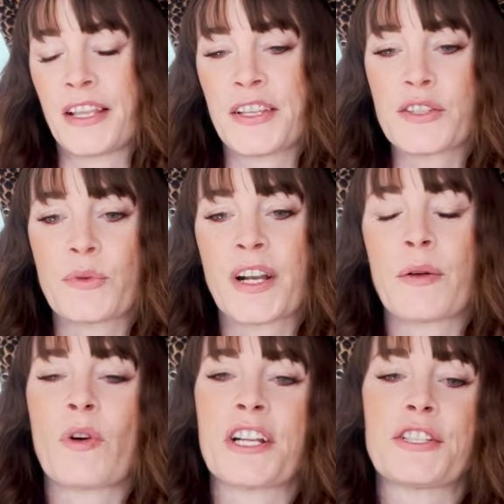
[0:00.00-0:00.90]
In this one, I
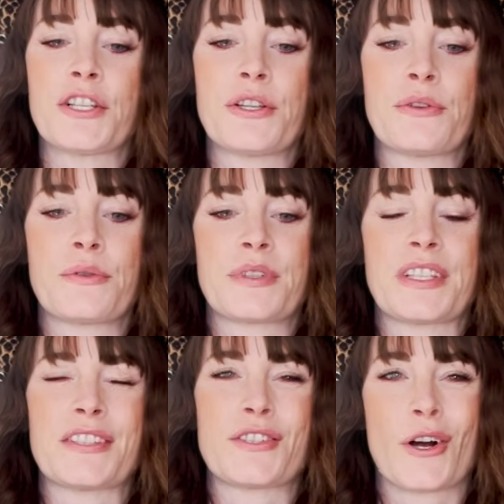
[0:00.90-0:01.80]
wanted to use
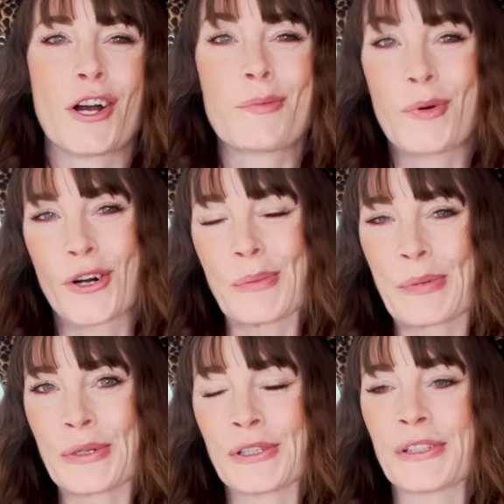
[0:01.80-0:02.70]
these dark
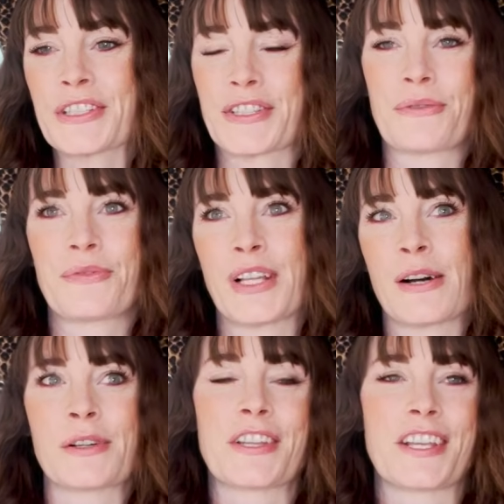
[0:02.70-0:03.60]
purple
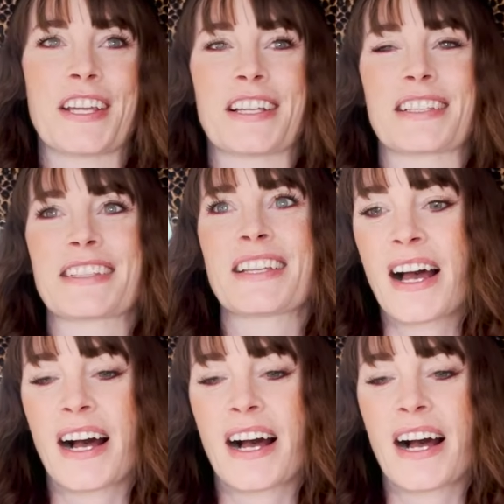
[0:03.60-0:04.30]
sunflower things.